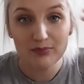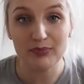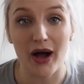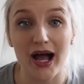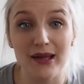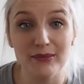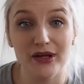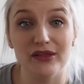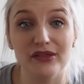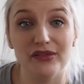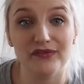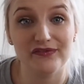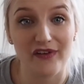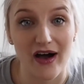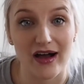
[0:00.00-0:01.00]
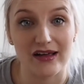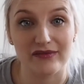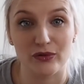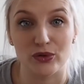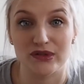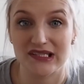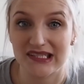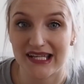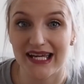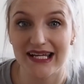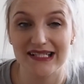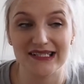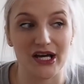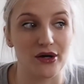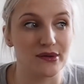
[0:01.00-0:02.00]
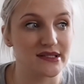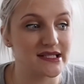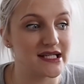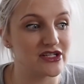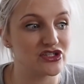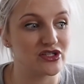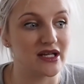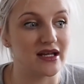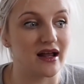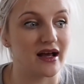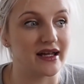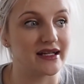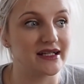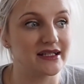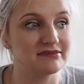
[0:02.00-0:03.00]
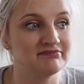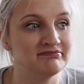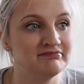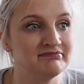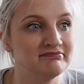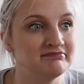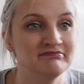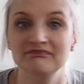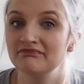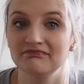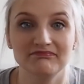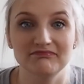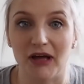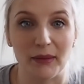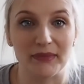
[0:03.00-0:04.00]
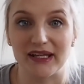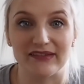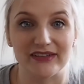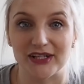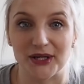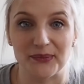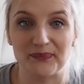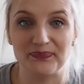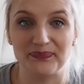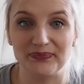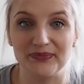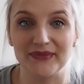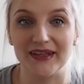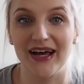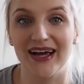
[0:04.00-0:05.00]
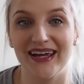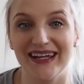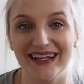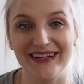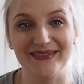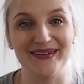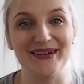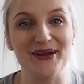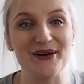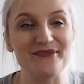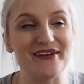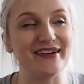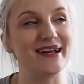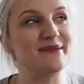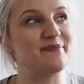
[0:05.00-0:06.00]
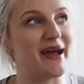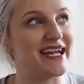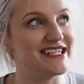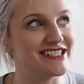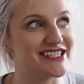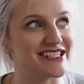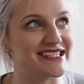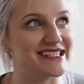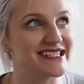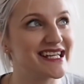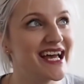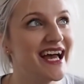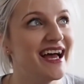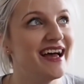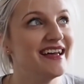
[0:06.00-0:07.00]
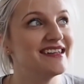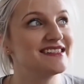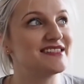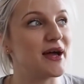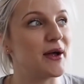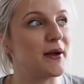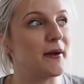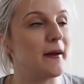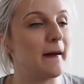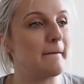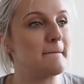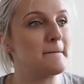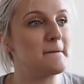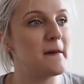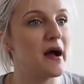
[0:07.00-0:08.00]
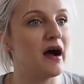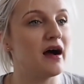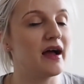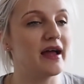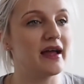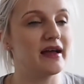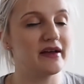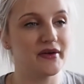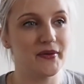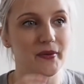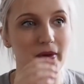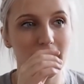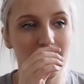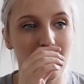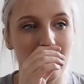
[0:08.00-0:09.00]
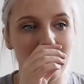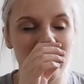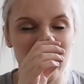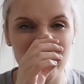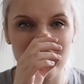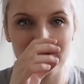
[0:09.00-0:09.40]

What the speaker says: By month 5 or 6, I was literally like, I'm giving up. Like, we're not very patient. So I kind